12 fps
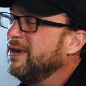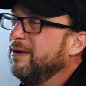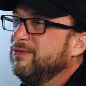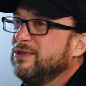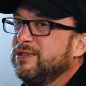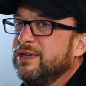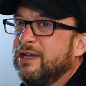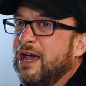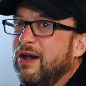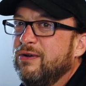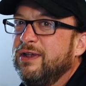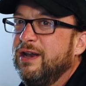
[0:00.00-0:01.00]
I'm just like,
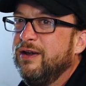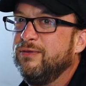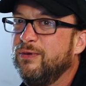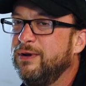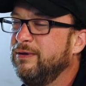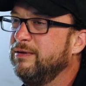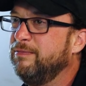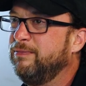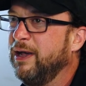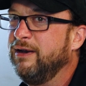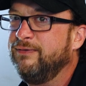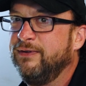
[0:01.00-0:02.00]
how can everyone
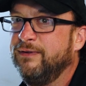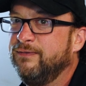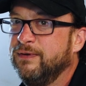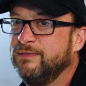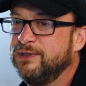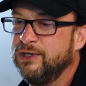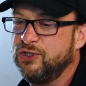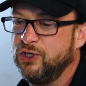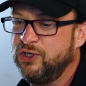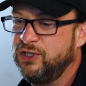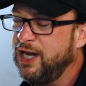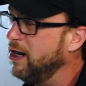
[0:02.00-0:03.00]
benefit from such
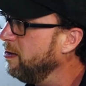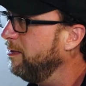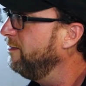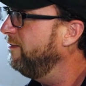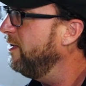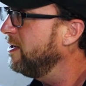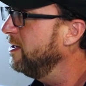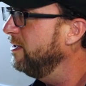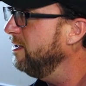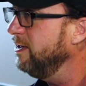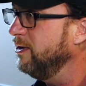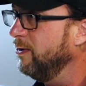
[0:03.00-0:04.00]
a terrible fucking
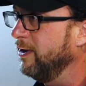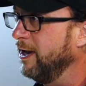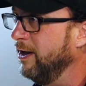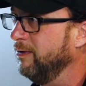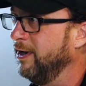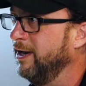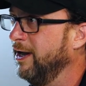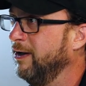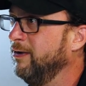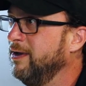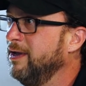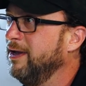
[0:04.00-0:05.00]
thing going on right
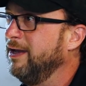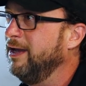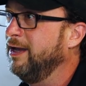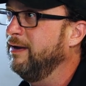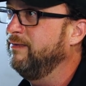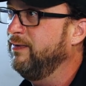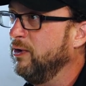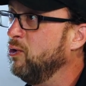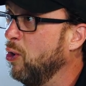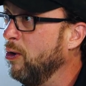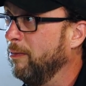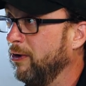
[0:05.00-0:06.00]
now and feel
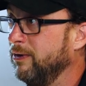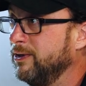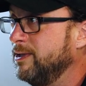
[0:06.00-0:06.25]
normal?